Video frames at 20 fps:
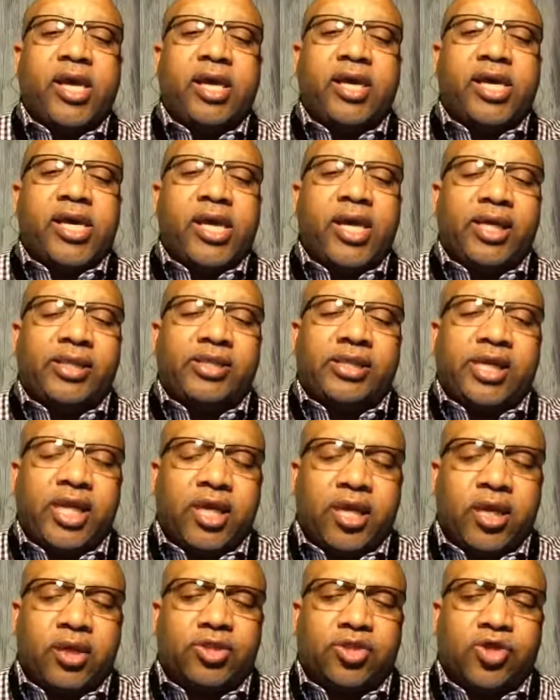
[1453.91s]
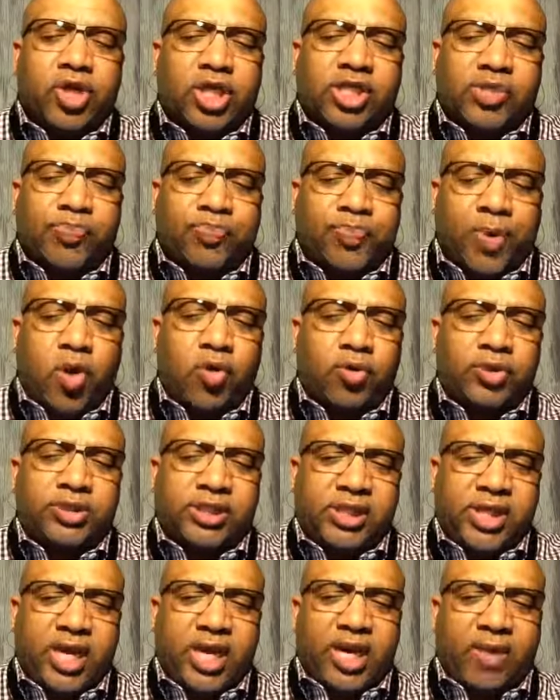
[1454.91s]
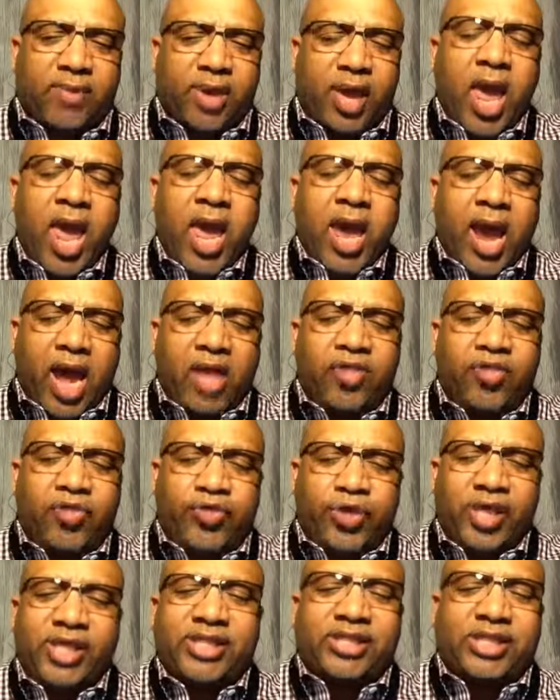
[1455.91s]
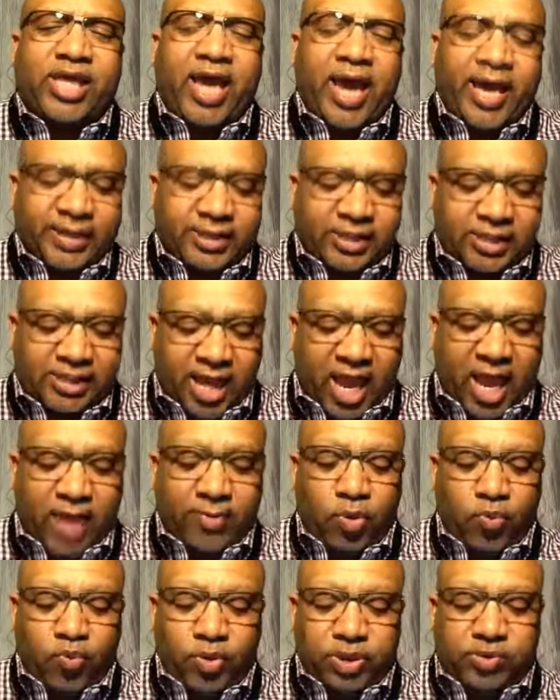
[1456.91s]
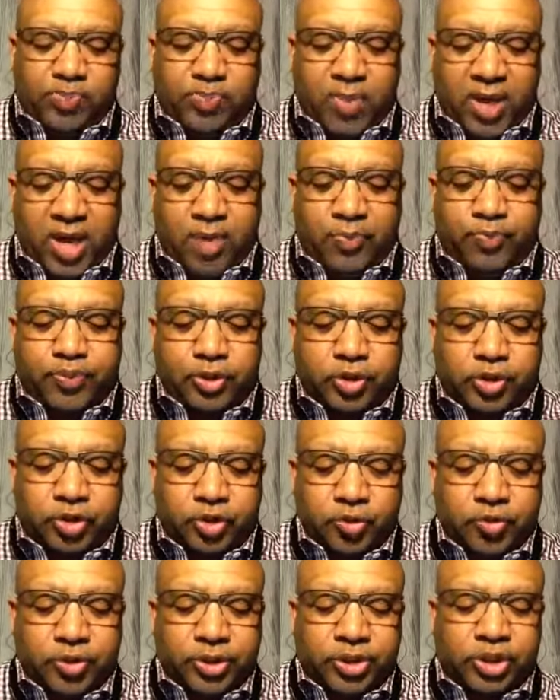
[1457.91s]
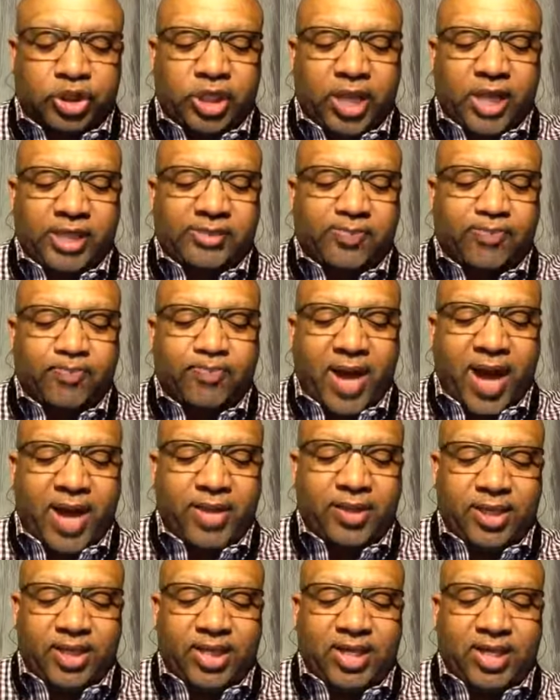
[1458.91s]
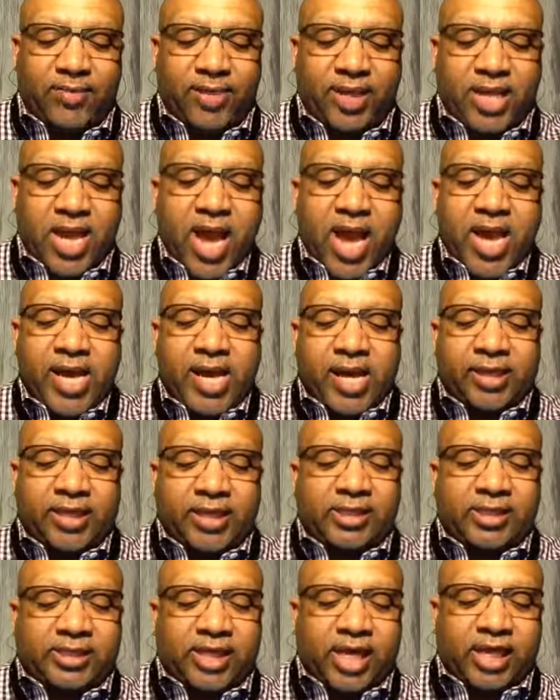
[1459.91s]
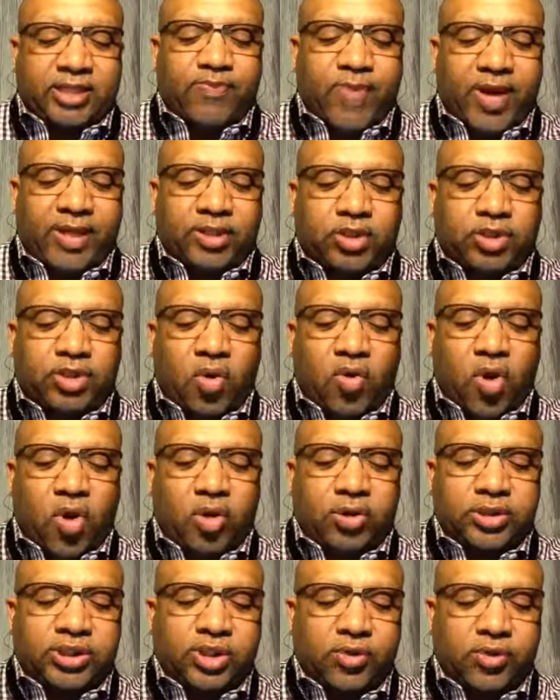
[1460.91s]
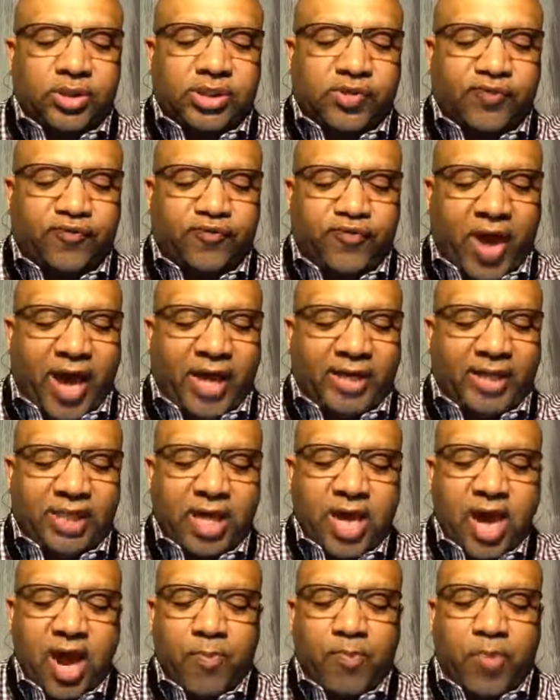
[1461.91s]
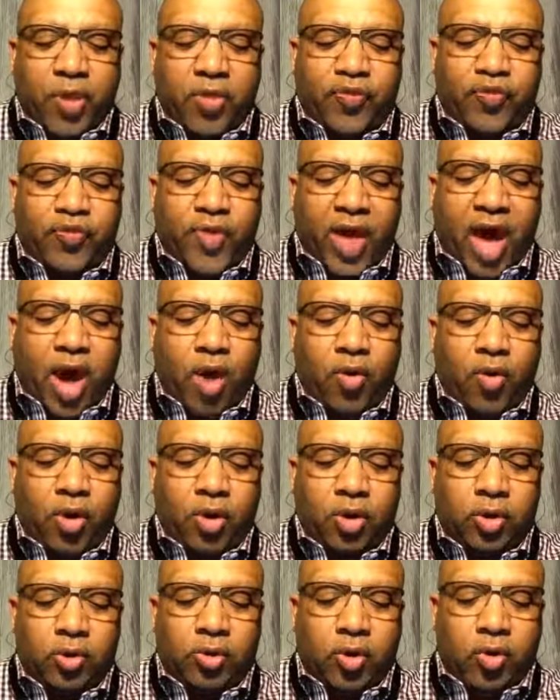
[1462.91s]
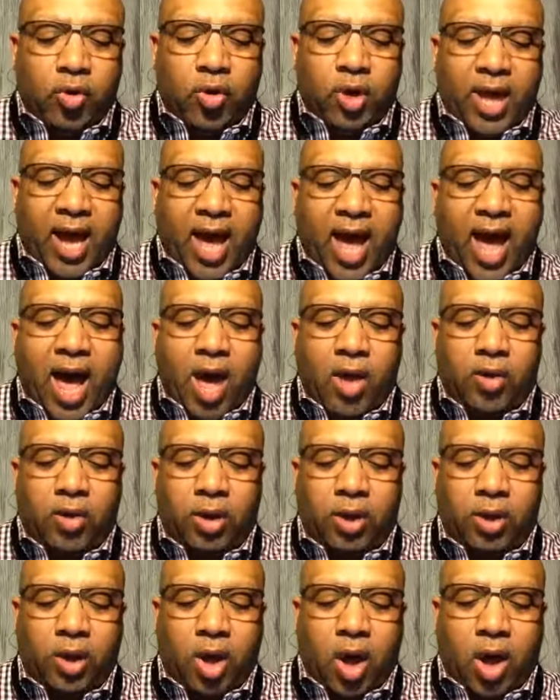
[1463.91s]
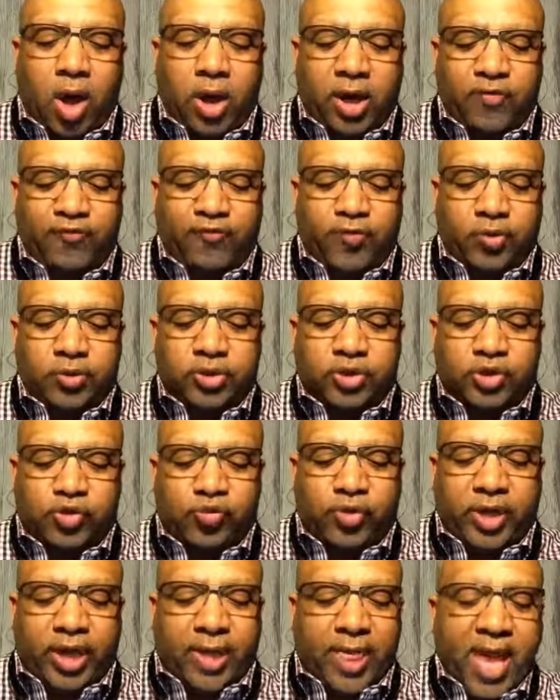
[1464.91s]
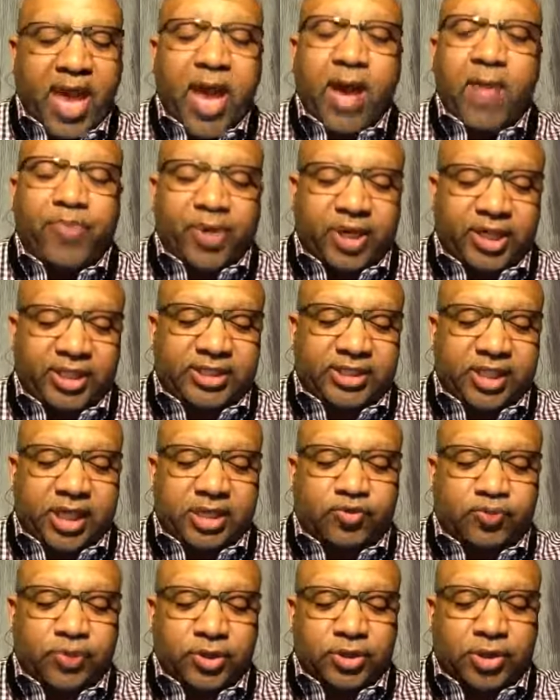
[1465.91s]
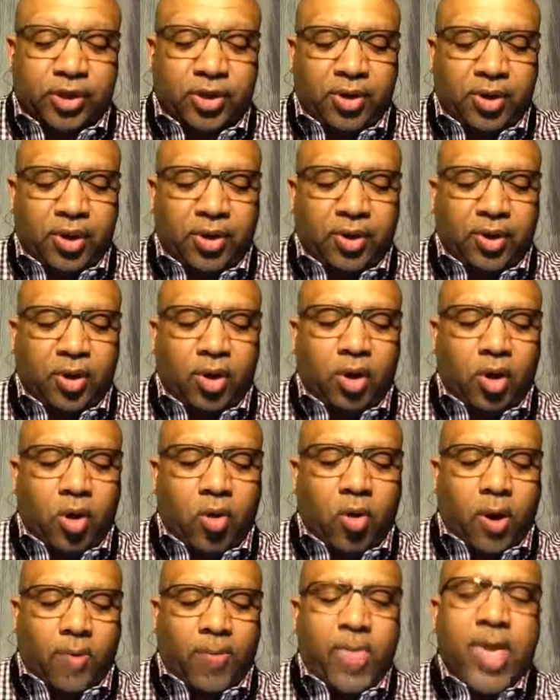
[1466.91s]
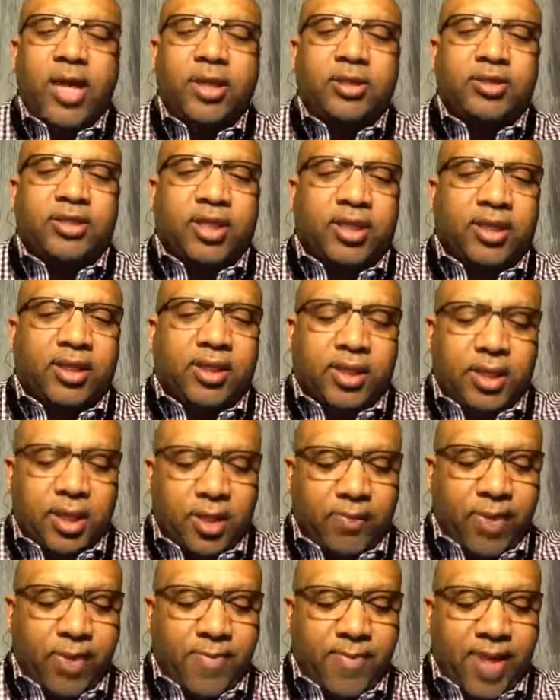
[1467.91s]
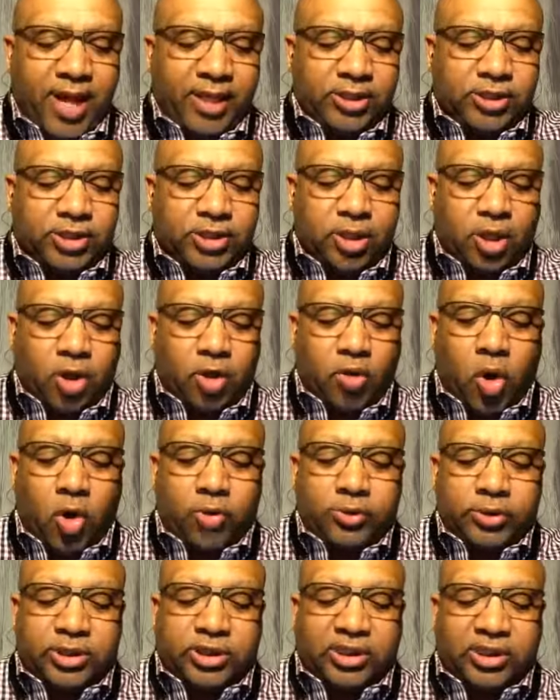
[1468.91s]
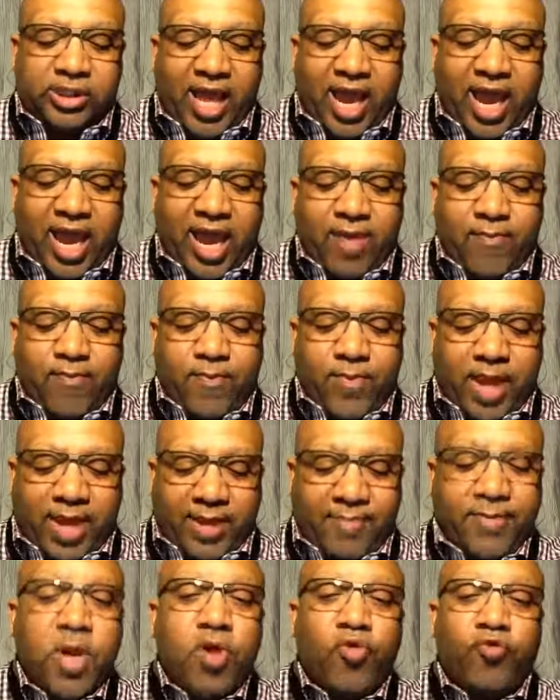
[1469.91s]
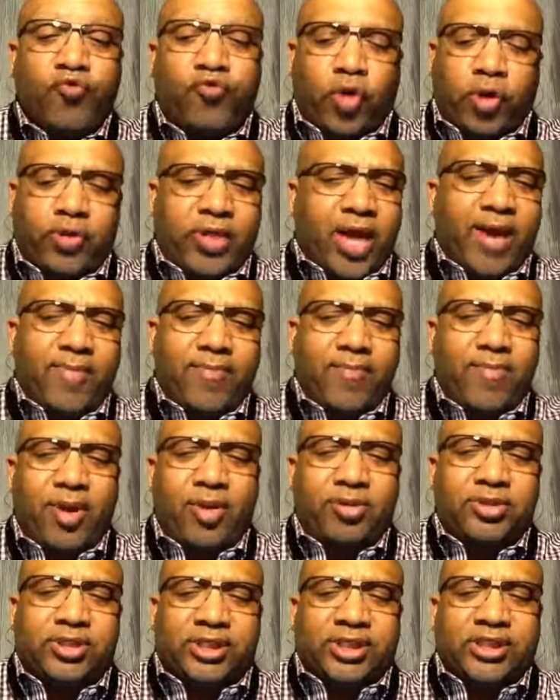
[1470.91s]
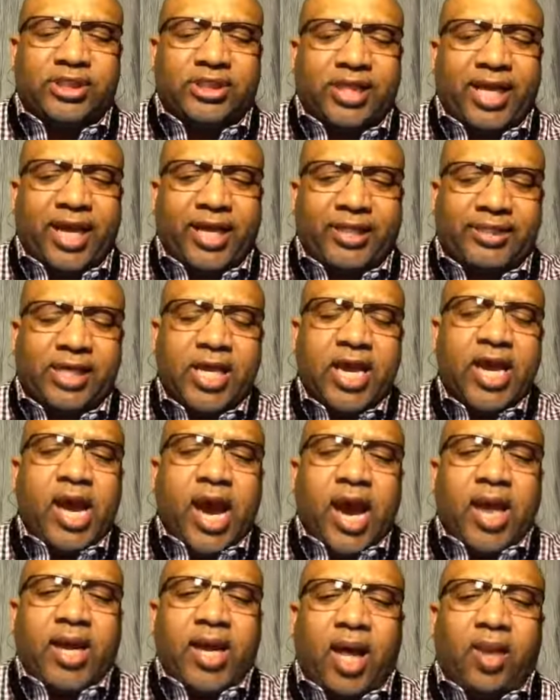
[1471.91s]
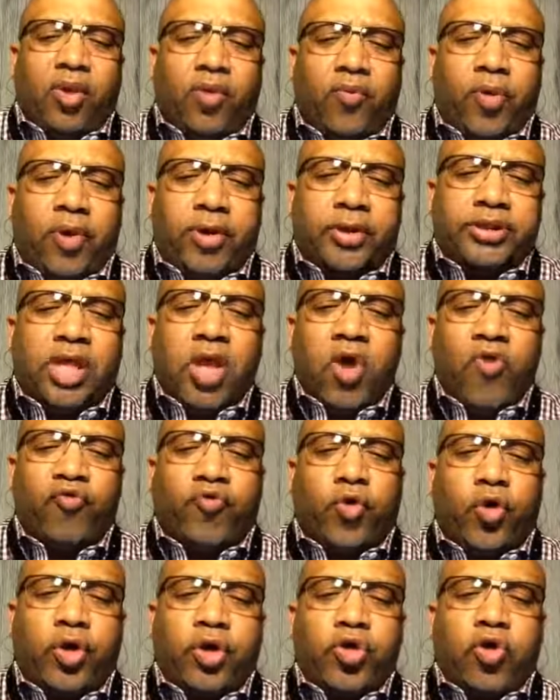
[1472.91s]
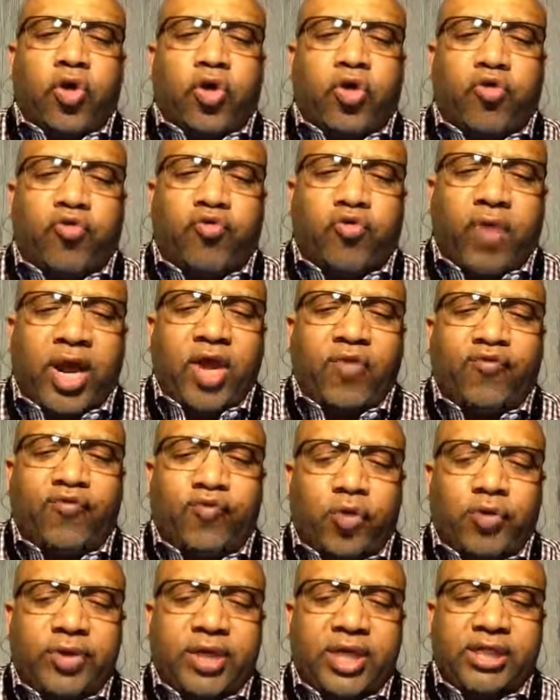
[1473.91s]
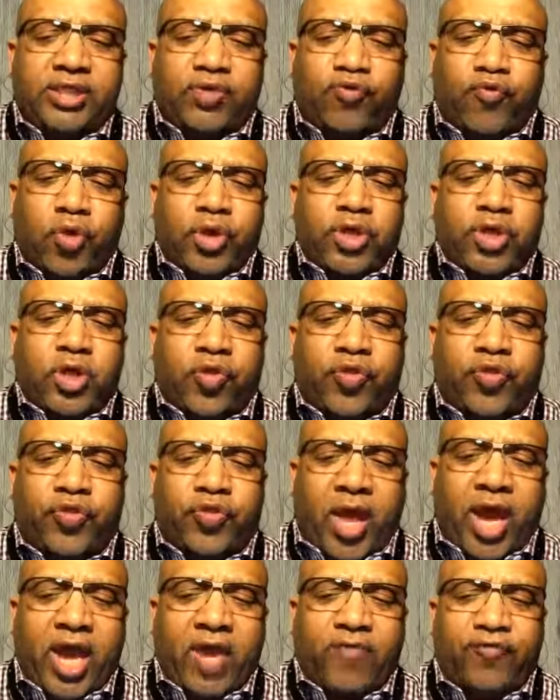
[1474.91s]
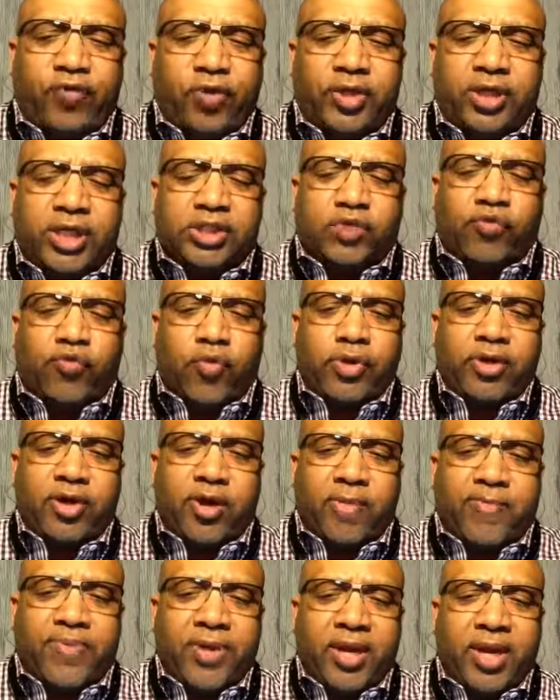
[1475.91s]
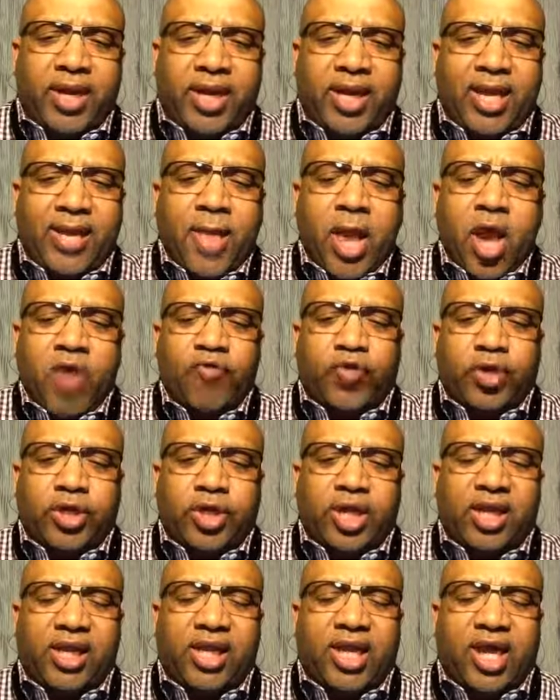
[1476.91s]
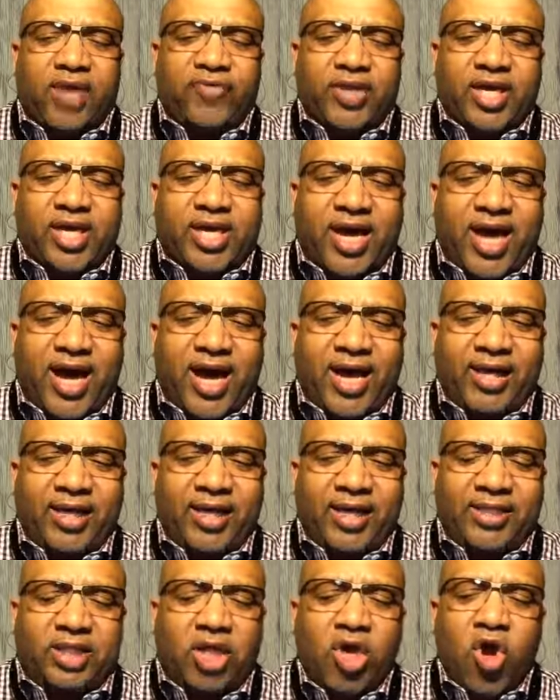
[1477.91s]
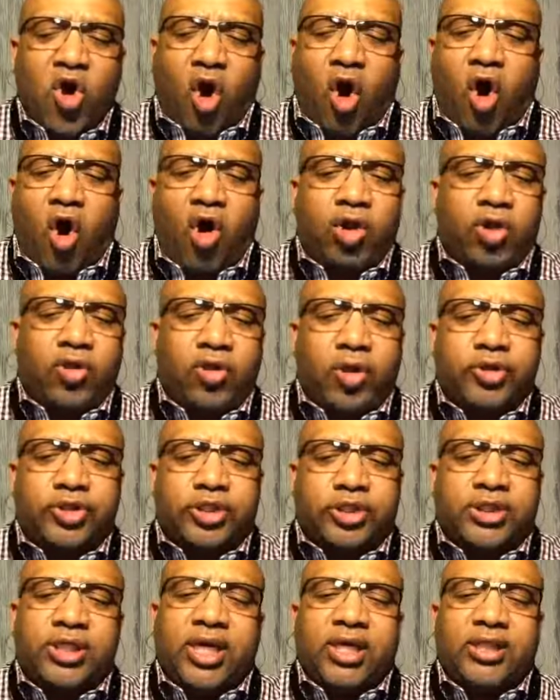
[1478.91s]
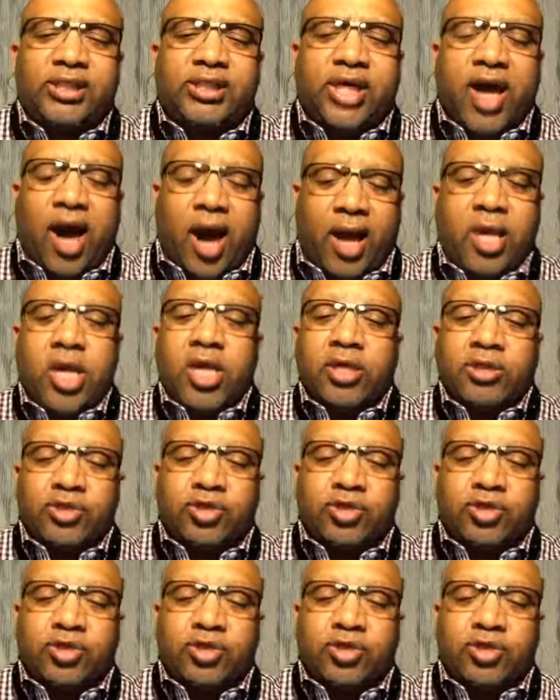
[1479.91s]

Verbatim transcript: He is here to expose the enemy. In this case, David was being pursued or chased by the enemy. And he says, My soul also is vexed, but thou, O Lord, how long? In verse 3. But he says, Return, O Lord, deliver my soul. O save me for thy mercy's sakes. In other words, for your gratefulness, for your thankfulness, for your pity, for your loving kindness all those things, God.